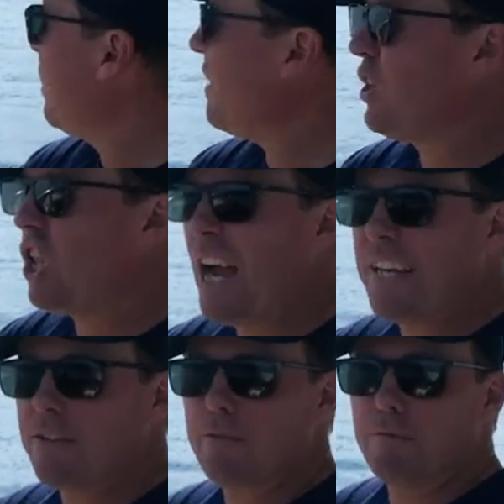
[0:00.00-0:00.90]
we have
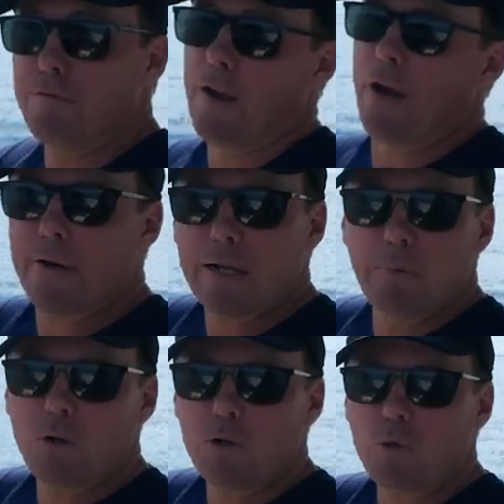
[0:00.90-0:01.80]
light
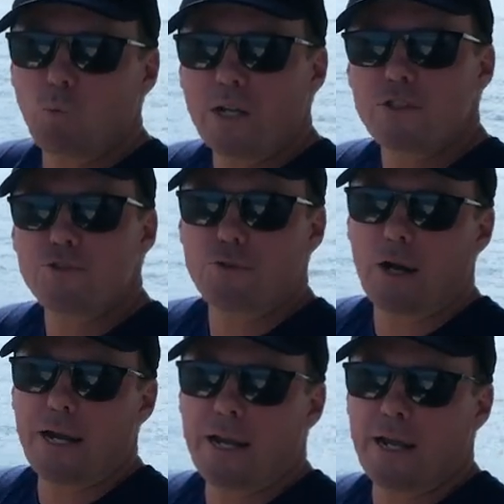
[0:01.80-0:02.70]
variable winds
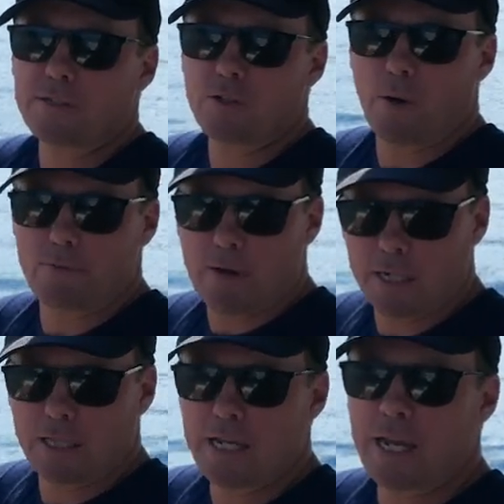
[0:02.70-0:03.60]
right now so we're
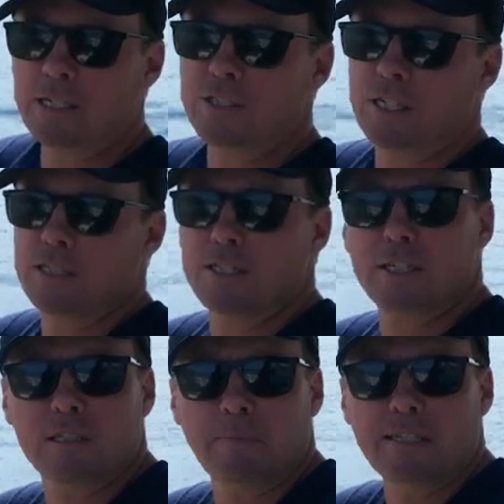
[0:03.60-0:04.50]
running the engine
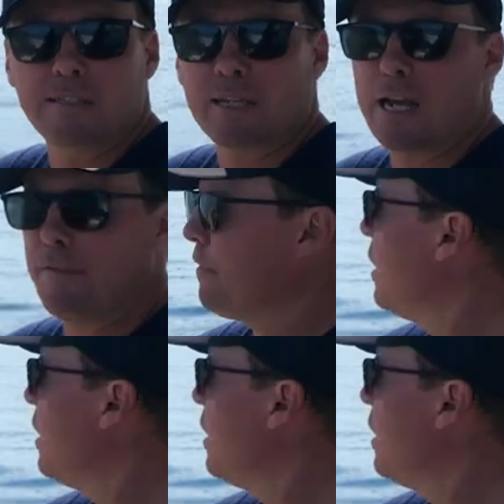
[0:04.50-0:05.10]
just to be safe